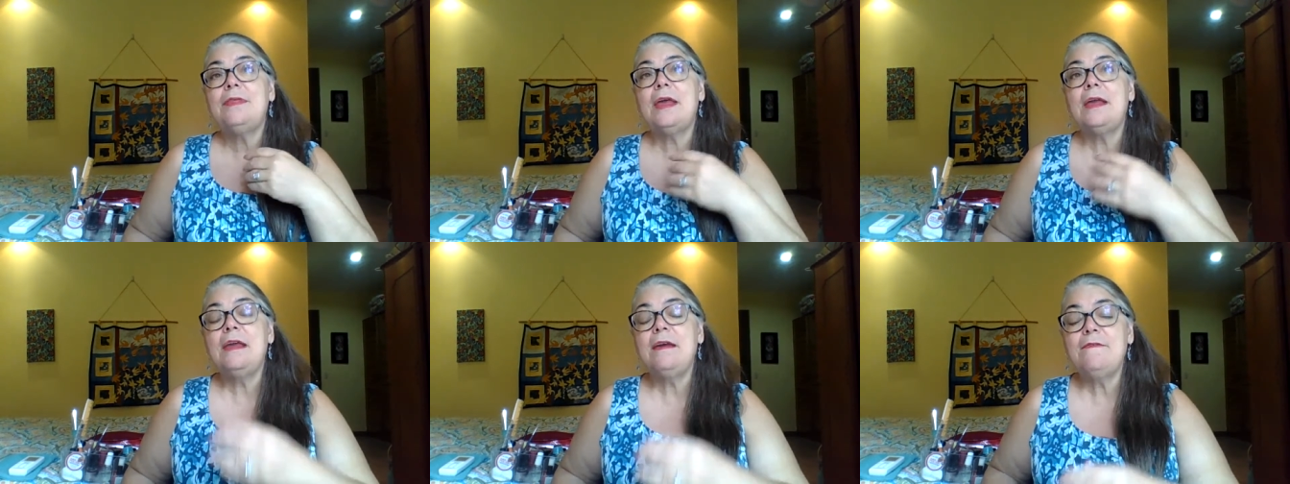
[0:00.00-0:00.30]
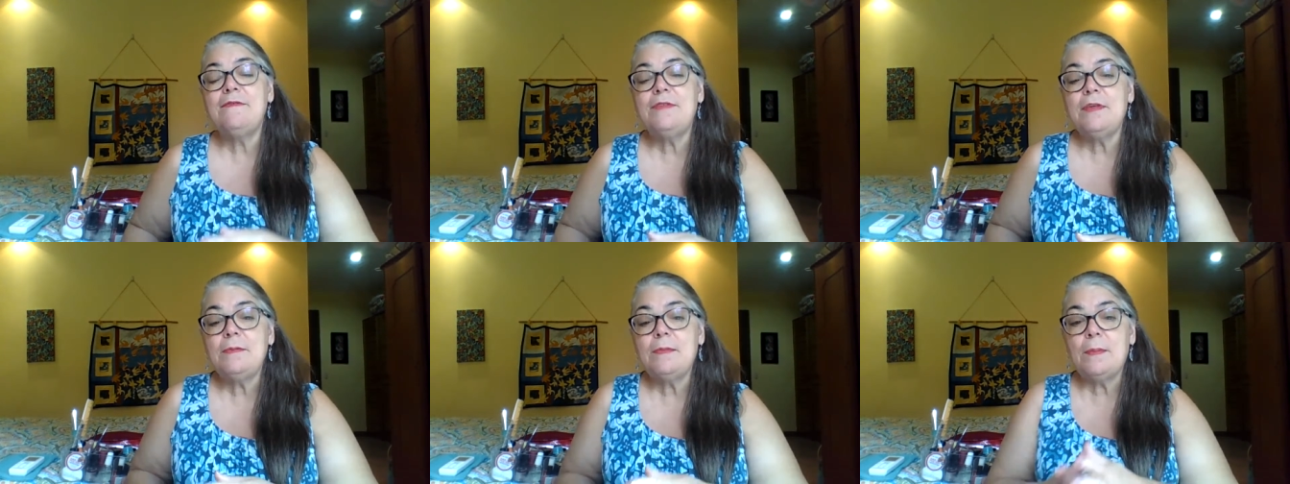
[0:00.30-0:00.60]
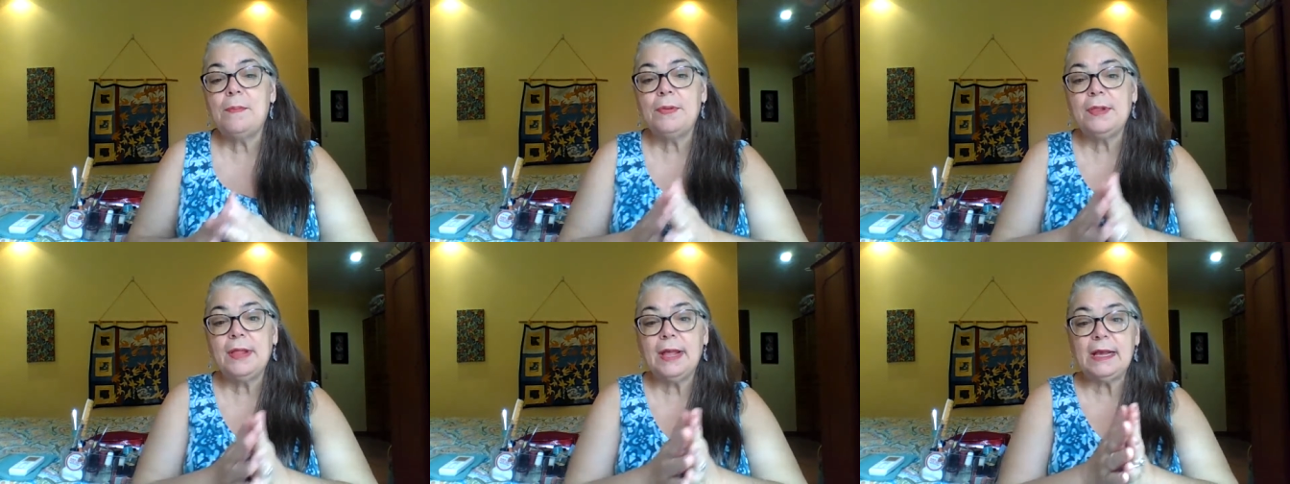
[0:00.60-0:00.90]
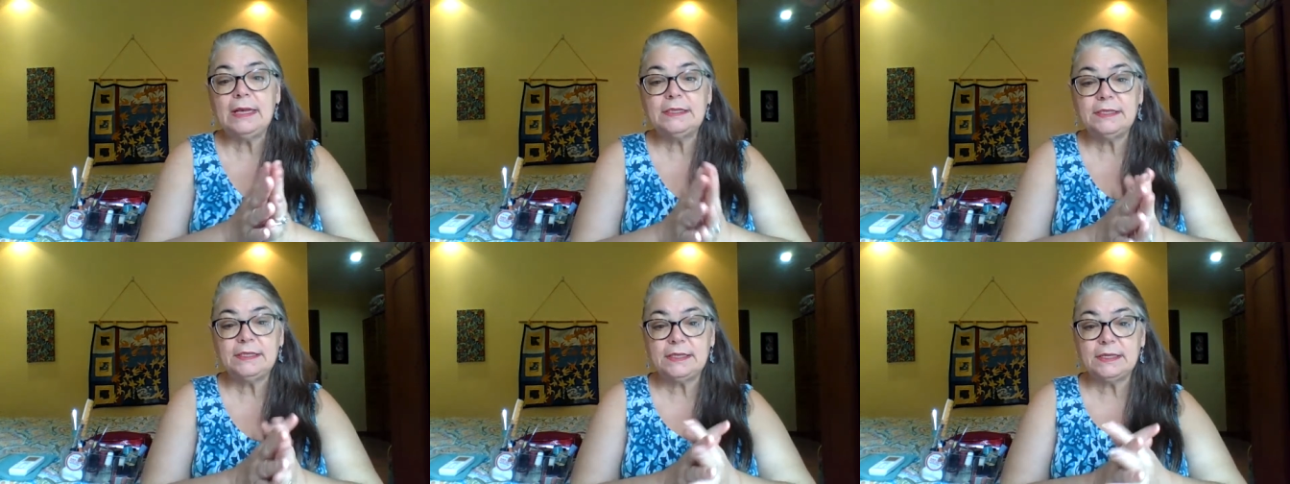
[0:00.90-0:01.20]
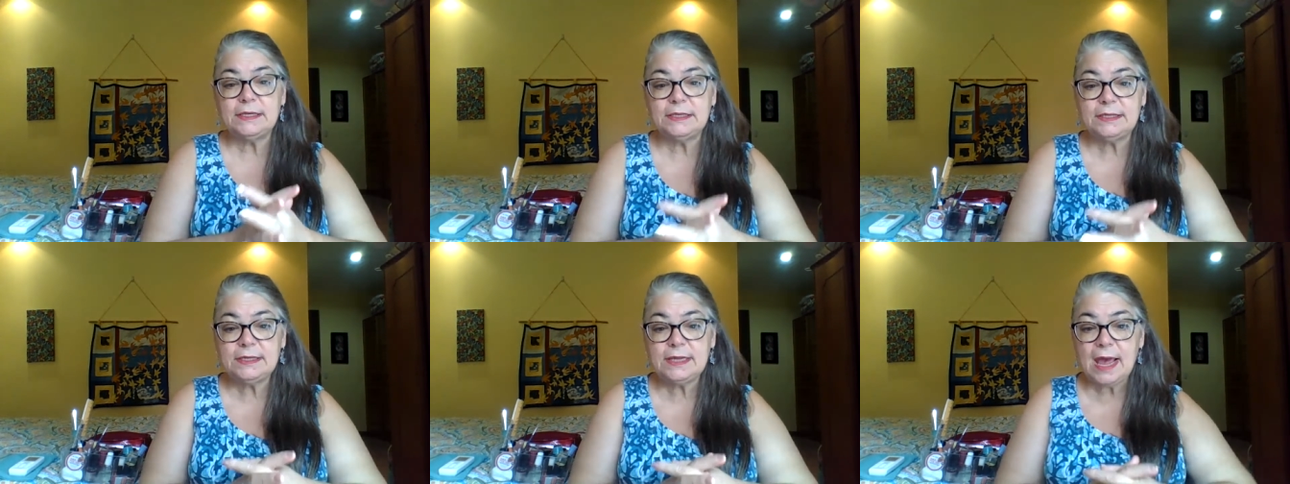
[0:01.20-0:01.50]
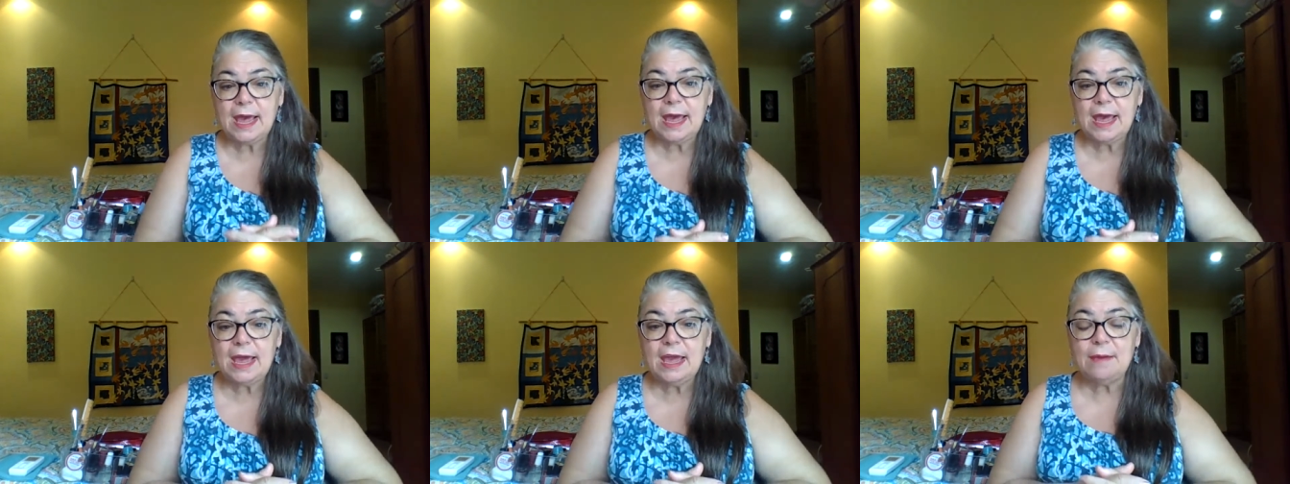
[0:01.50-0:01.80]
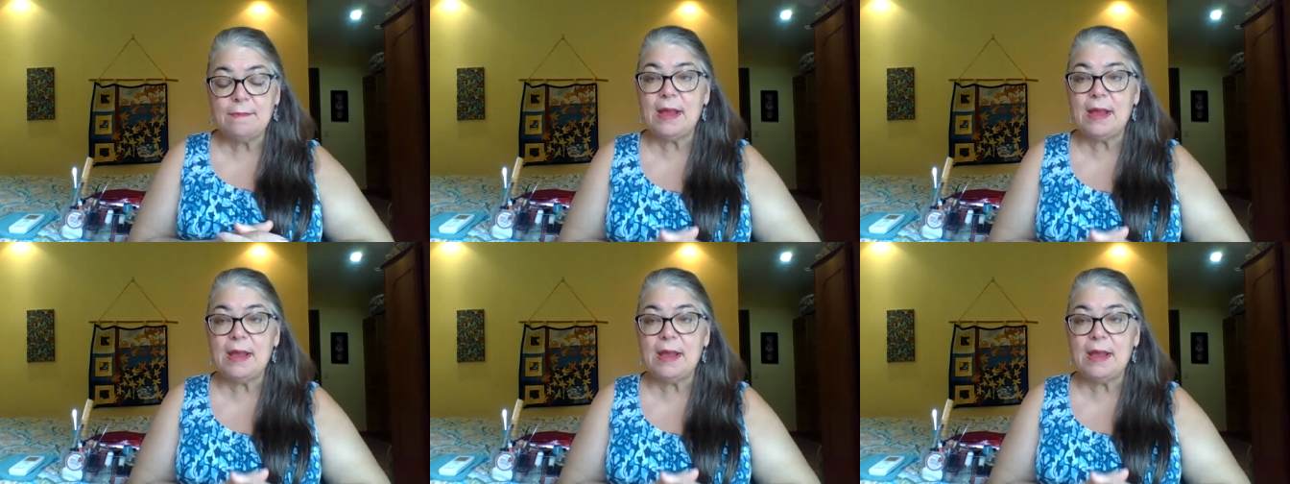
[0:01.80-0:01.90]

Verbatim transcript: They give them a place to stay.